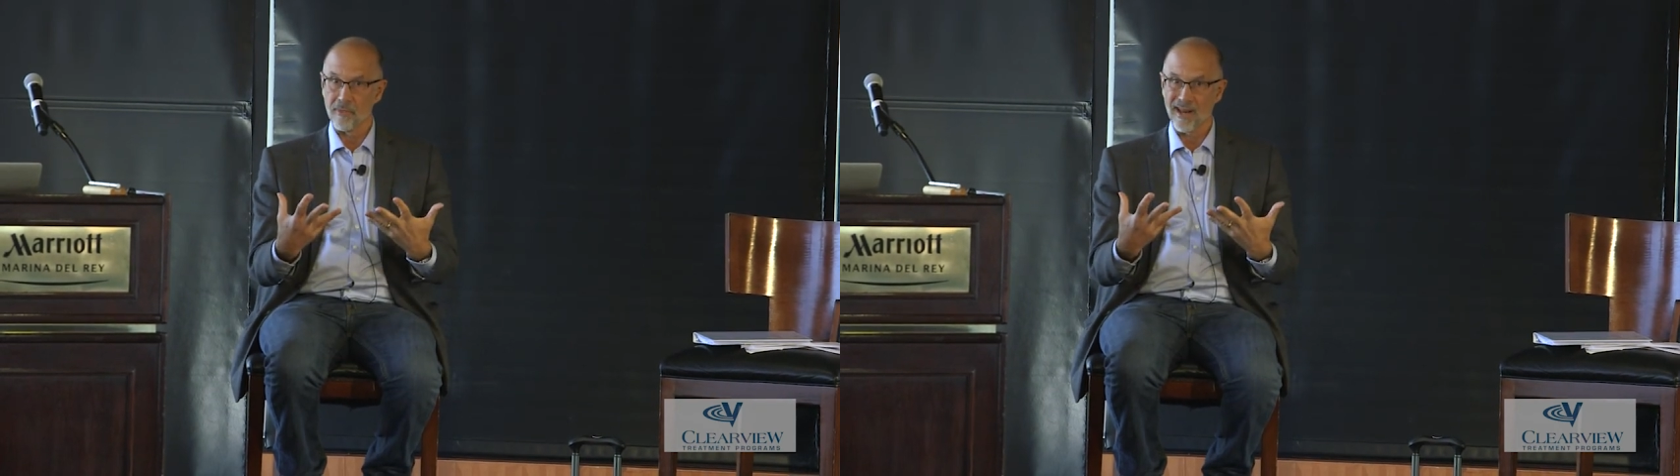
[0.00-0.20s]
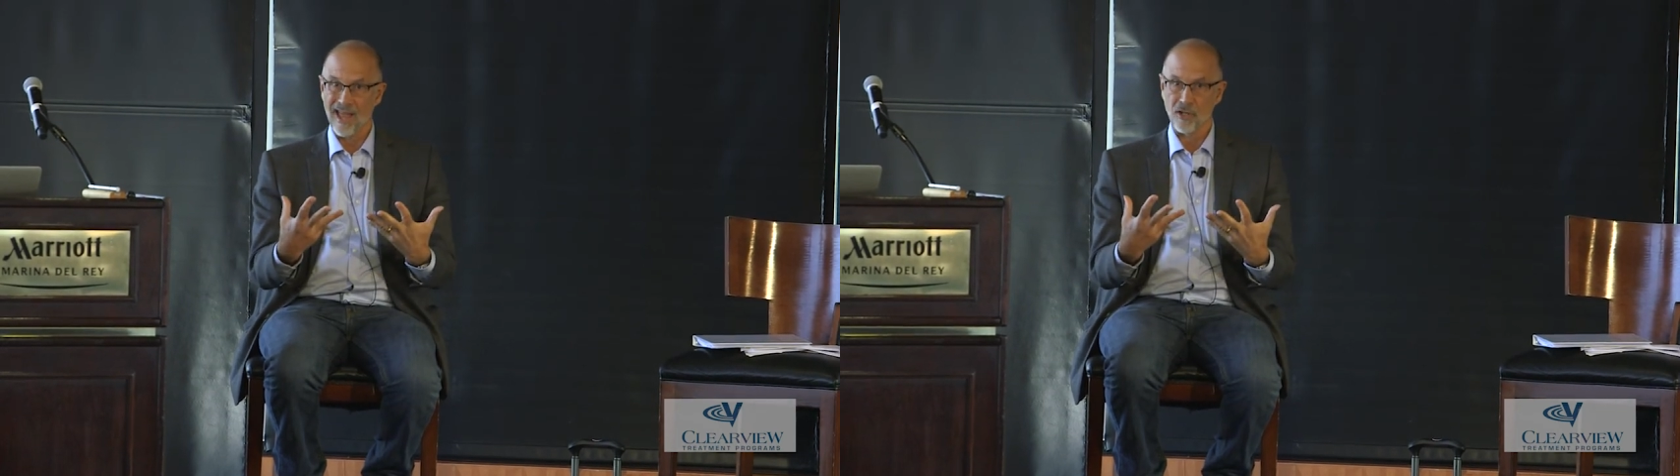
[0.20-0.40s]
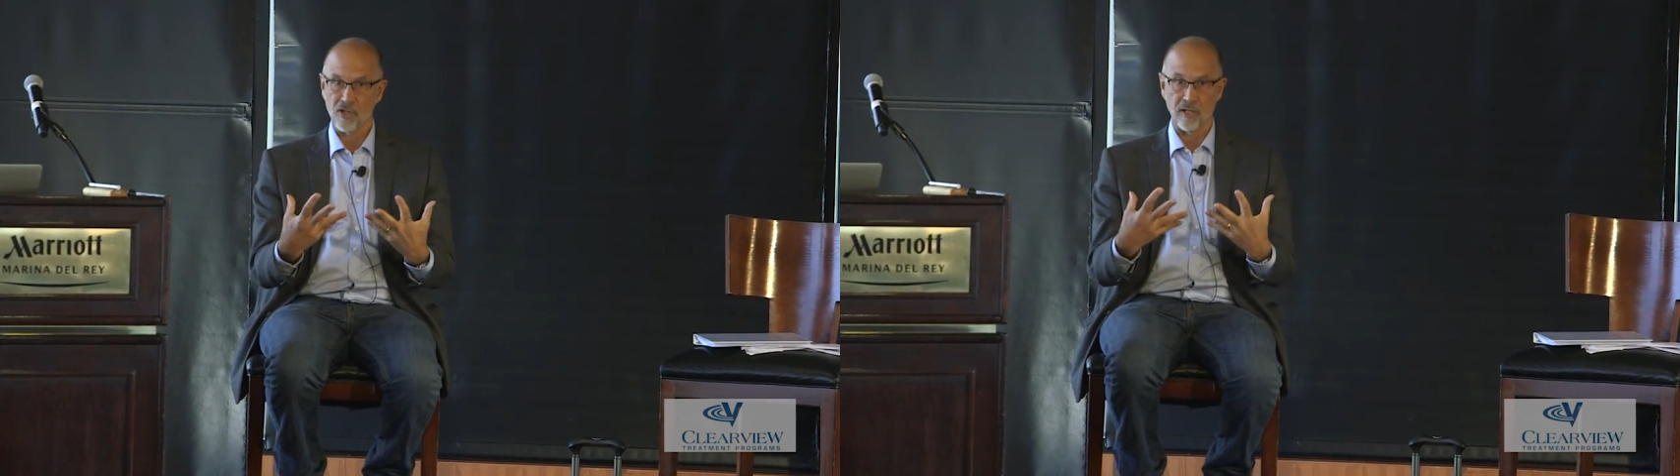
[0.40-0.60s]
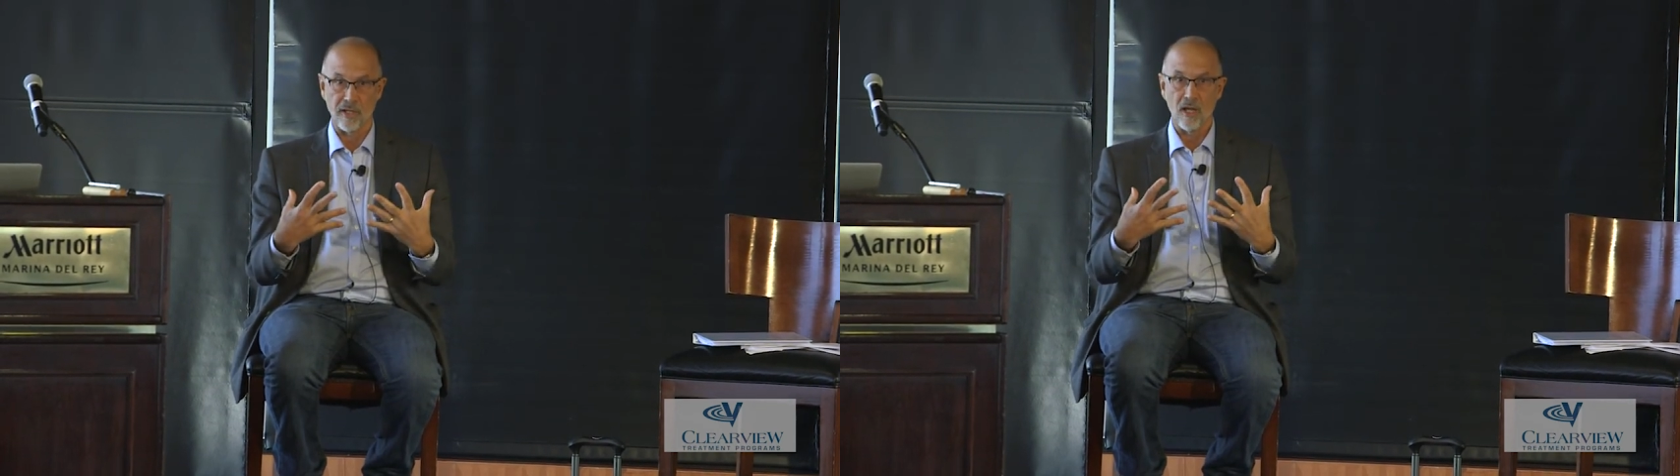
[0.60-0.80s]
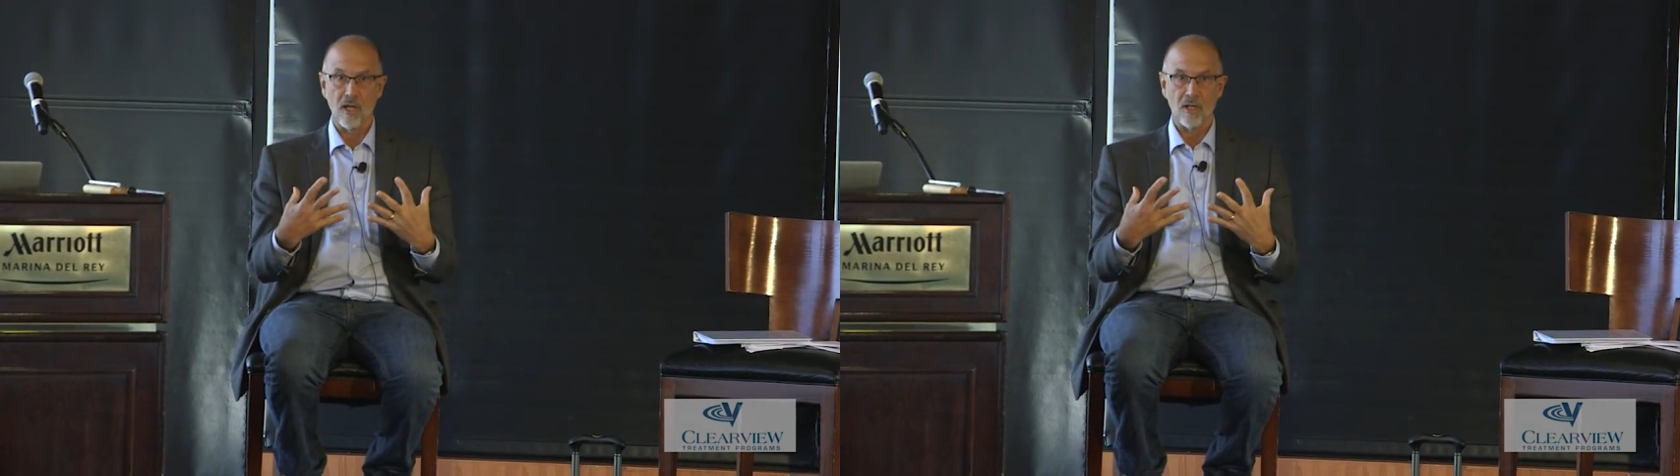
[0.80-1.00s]
But actually,
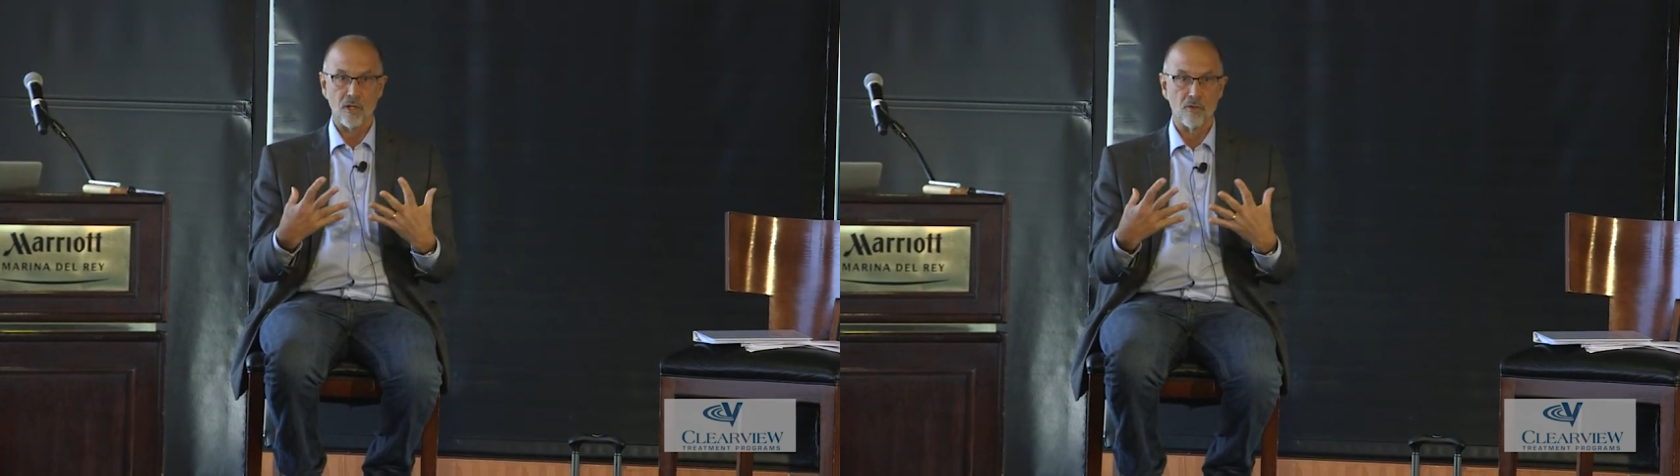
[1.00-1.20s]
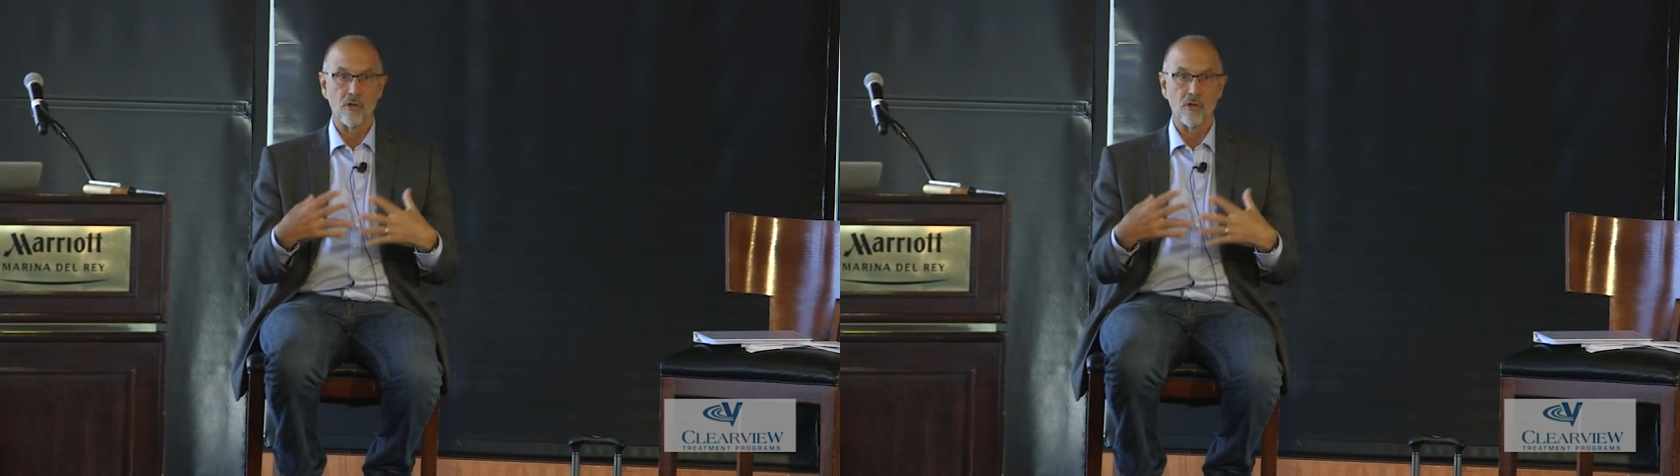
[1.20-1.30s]
you